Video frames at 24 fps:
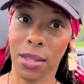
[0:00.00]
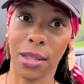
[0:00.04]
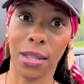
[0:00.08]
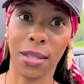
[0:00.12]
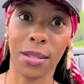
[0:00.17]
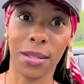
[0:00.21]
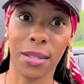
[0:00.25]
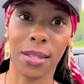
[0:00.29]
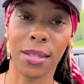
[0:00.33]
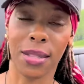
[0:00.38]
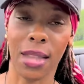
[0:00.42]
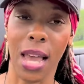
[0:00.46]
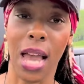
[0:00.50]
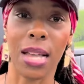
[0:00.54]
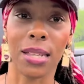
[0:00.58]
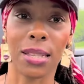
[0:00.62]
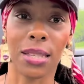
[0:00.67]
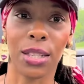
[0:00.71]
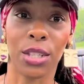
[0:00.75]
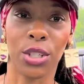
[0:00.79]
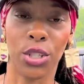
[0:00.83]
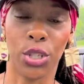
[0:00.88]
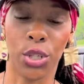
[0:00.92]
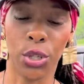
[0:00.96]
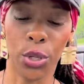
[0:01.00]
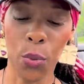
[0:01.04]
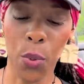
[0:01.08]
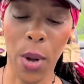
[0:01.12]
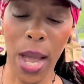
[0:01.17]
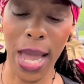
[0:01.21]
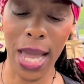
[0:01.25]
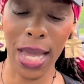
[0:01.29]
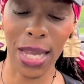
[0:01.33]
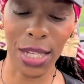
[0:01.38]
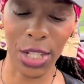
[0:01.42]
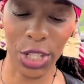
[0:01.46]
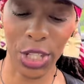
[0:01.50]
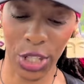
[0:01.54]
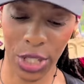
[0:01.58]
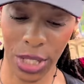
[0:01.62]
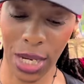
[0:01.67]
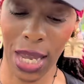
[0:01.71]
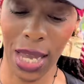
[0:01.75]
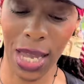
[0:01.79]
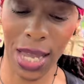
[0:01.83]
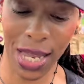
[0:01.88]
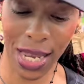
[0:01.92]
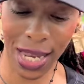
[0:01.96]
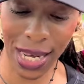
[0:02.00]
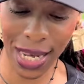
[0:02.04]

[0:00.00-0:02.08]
This is that situation.